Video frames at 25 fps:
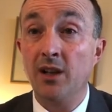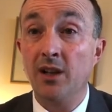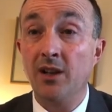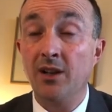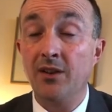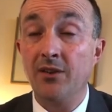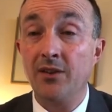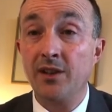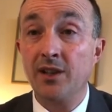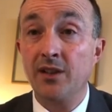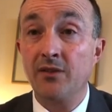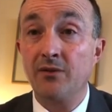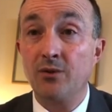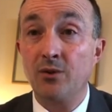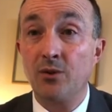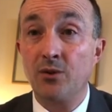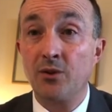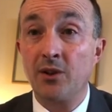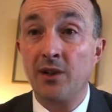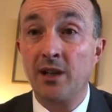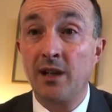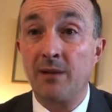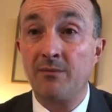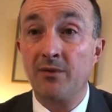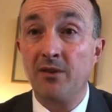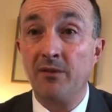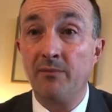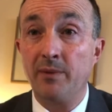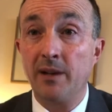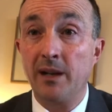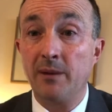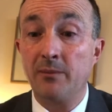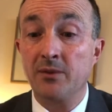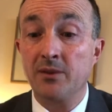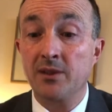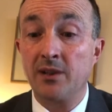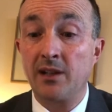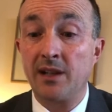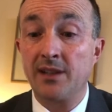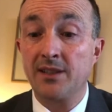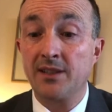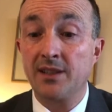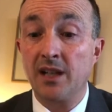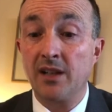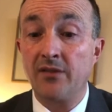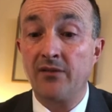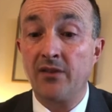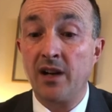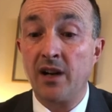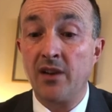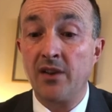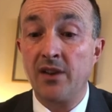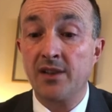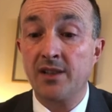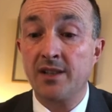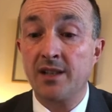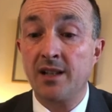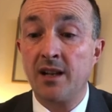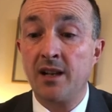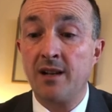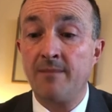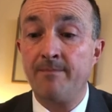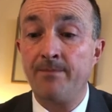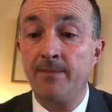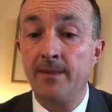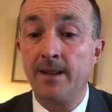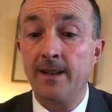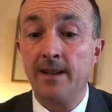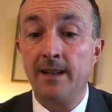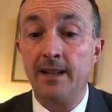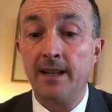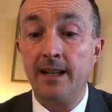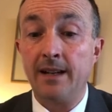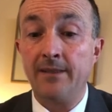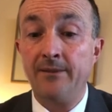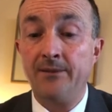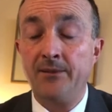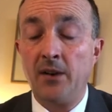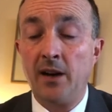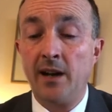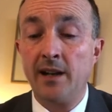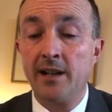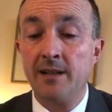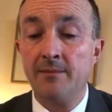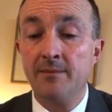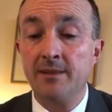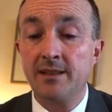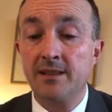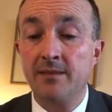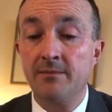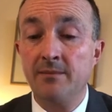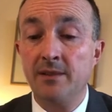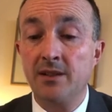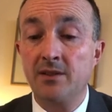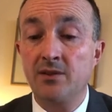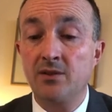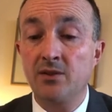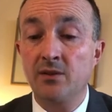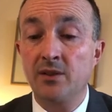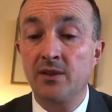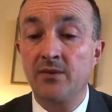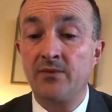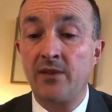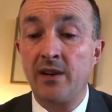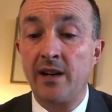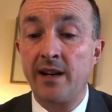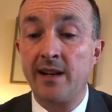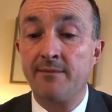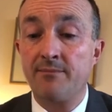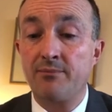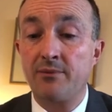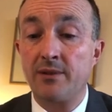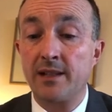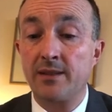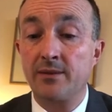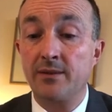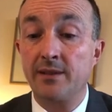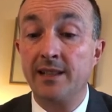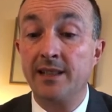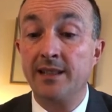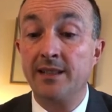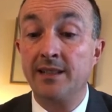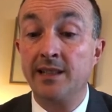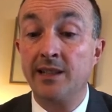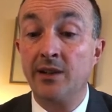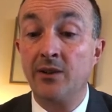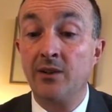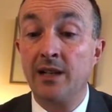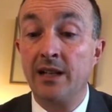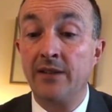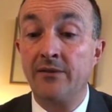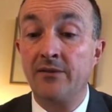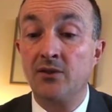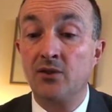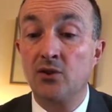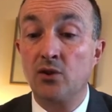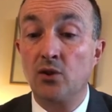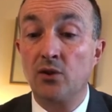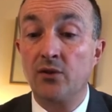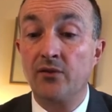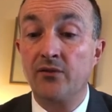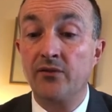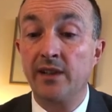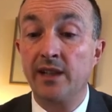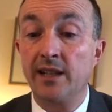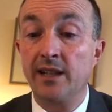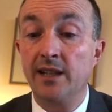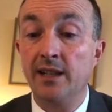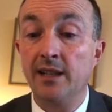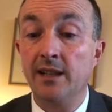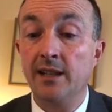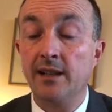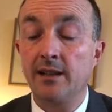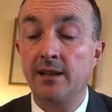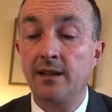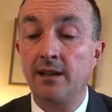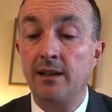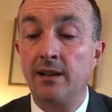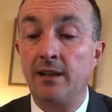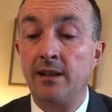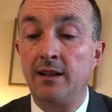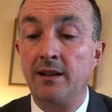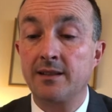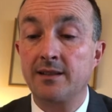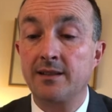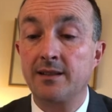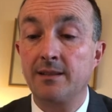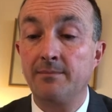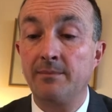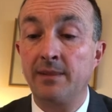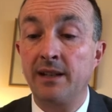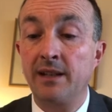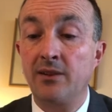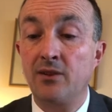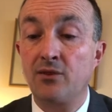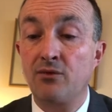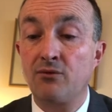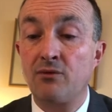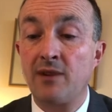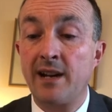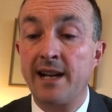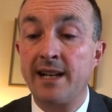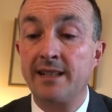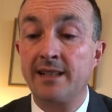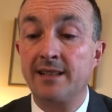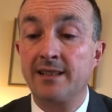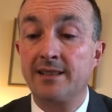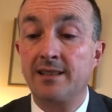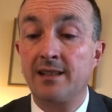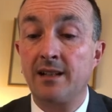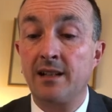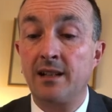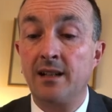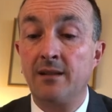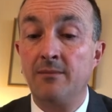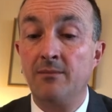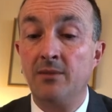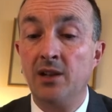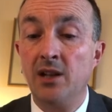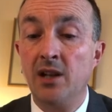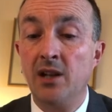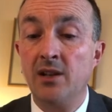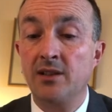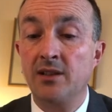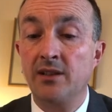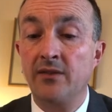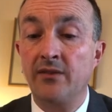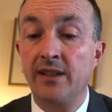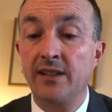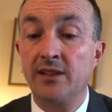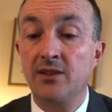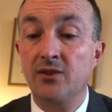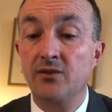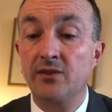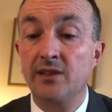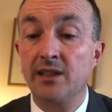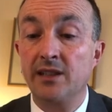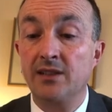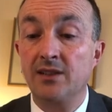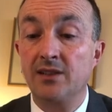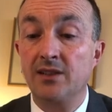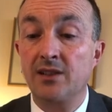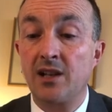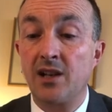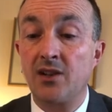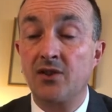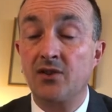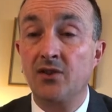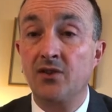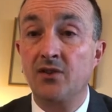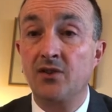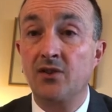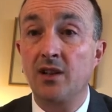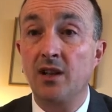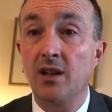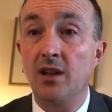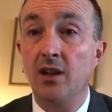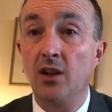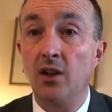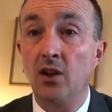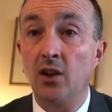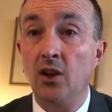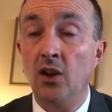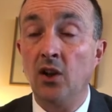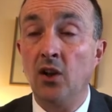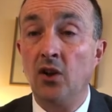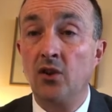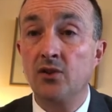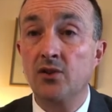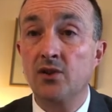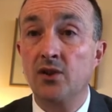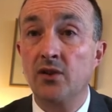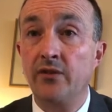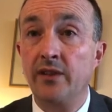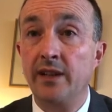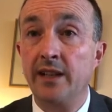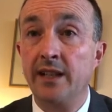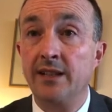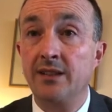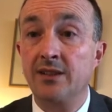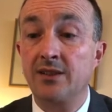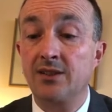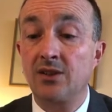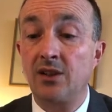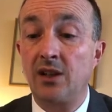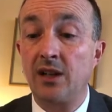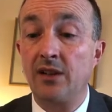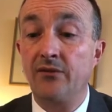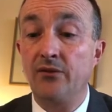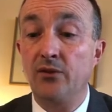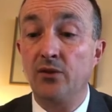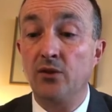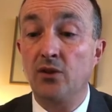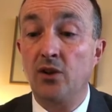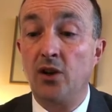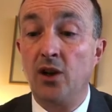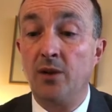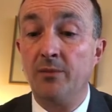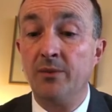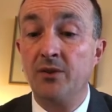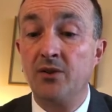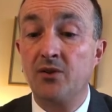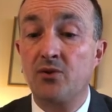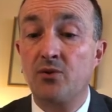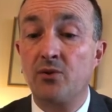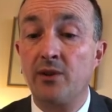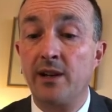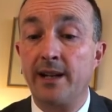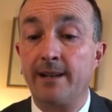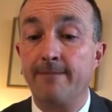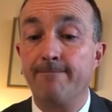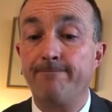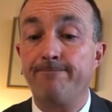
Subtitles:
that you've caught a number of people's eyes so far this term. And finally, Mr. Mitchell is very impressed with his Year 11 geography class. Been great this term, loads of interesting discussions, lots of insightful commentary.